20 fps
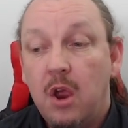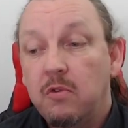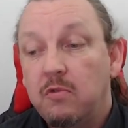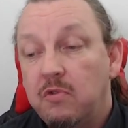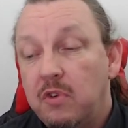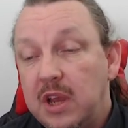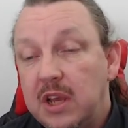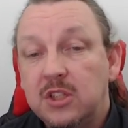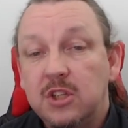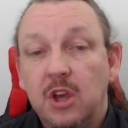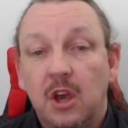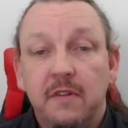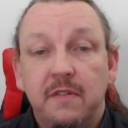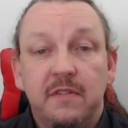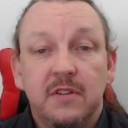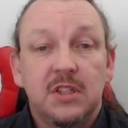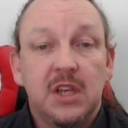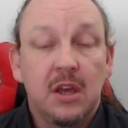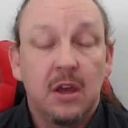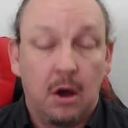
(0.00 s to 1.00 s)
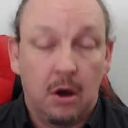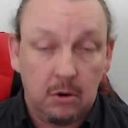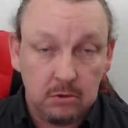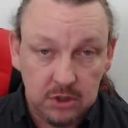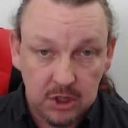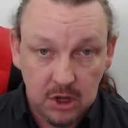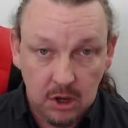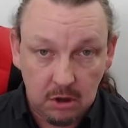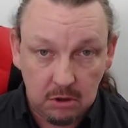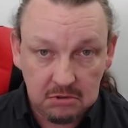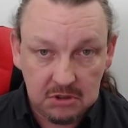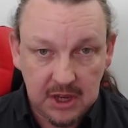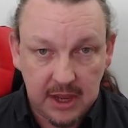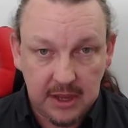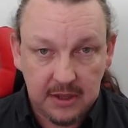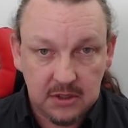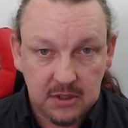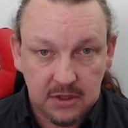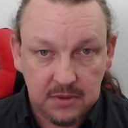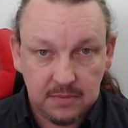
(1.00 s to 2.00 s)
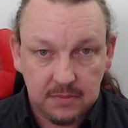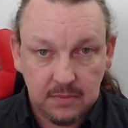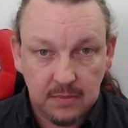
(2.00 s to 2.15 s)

resurfacing older content.